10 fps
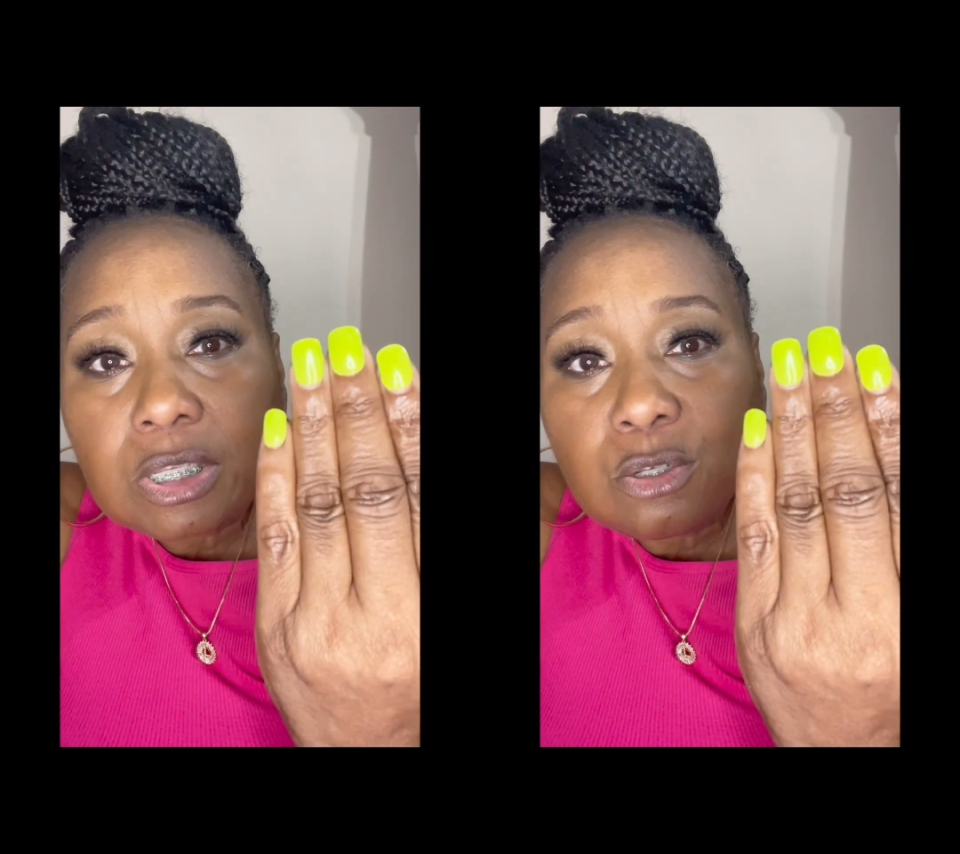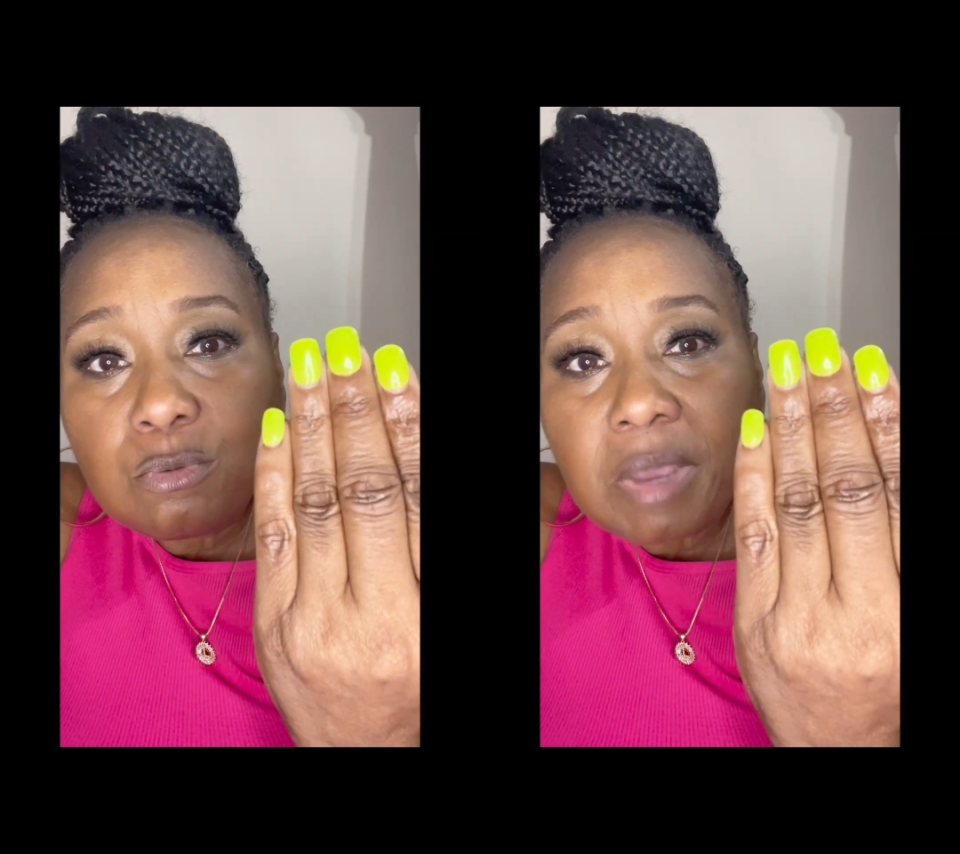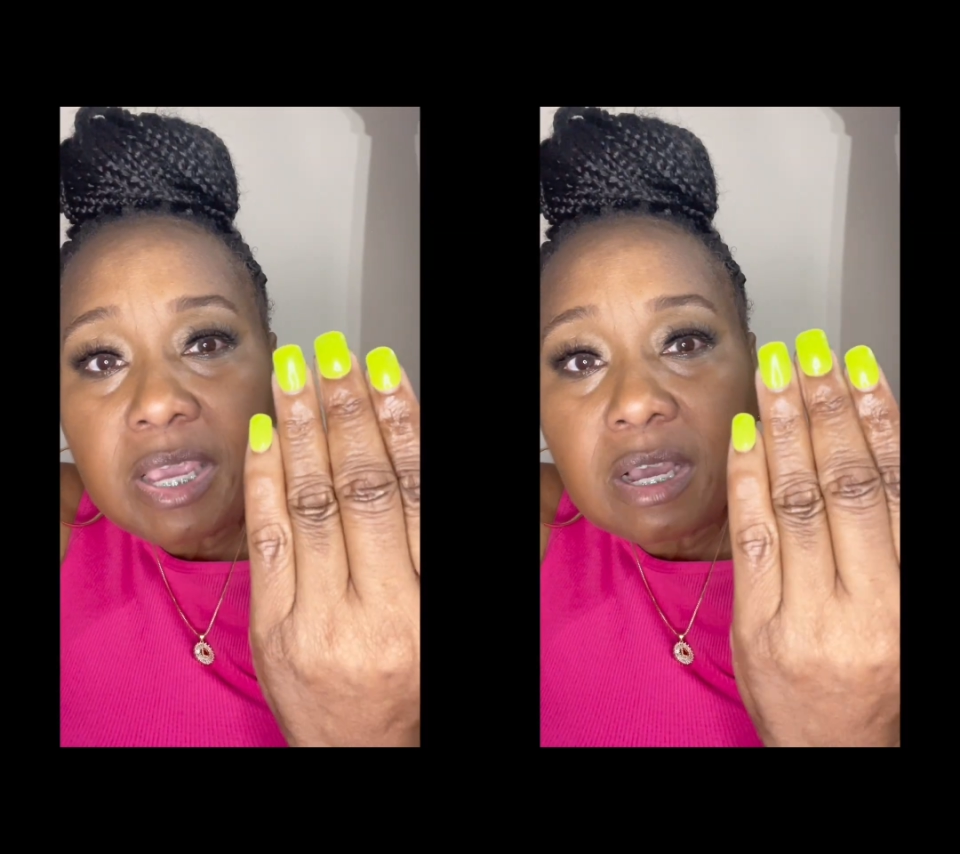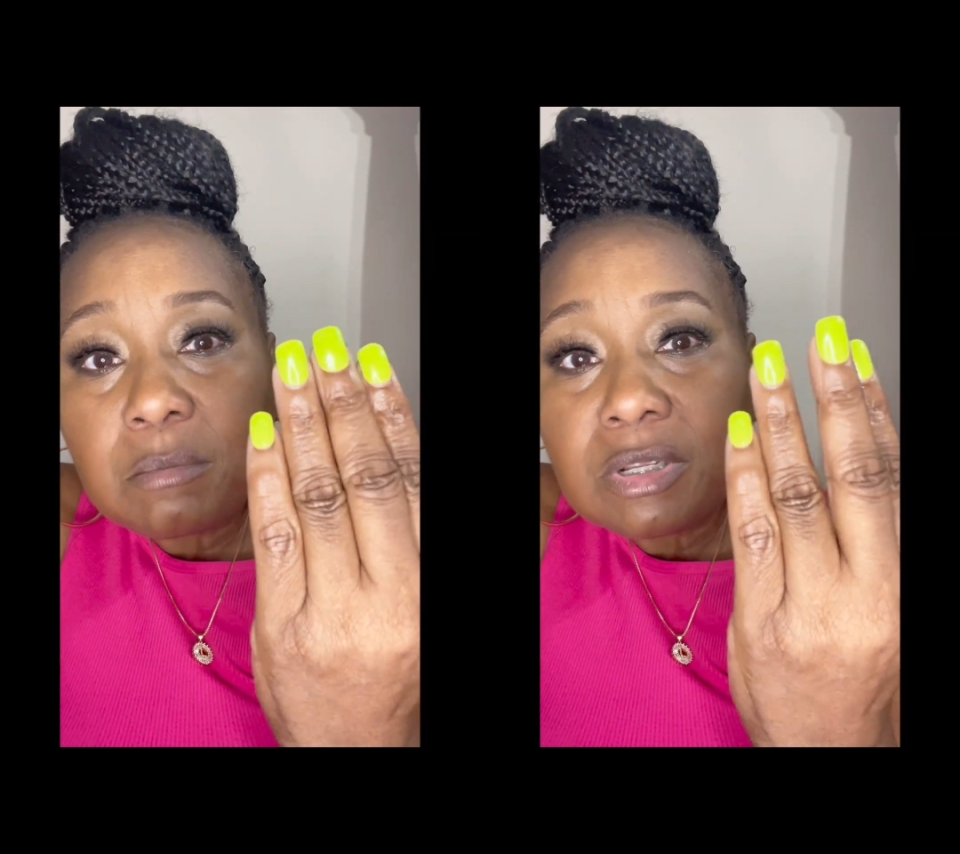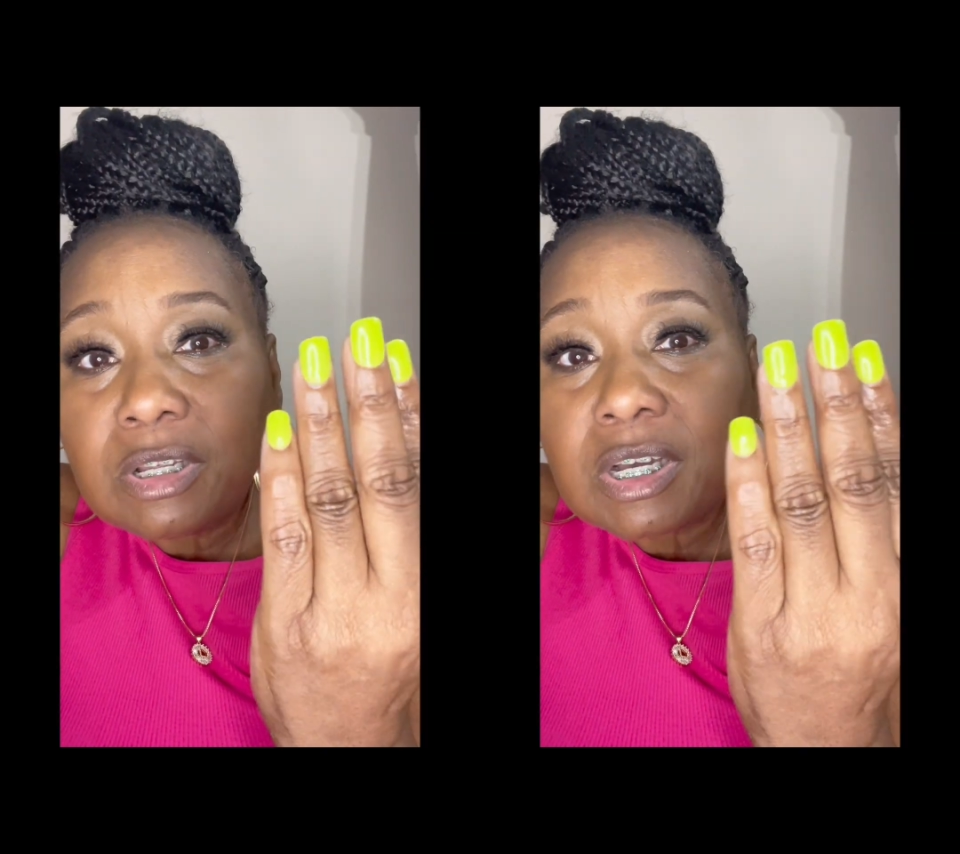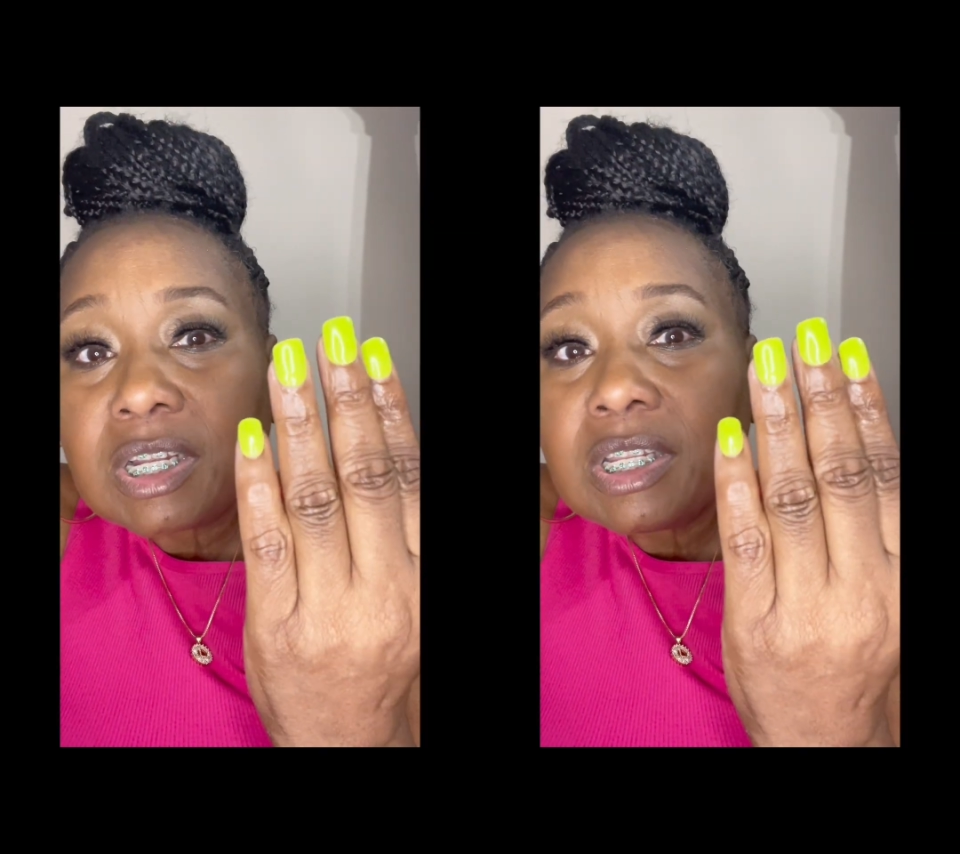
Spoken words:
make them look a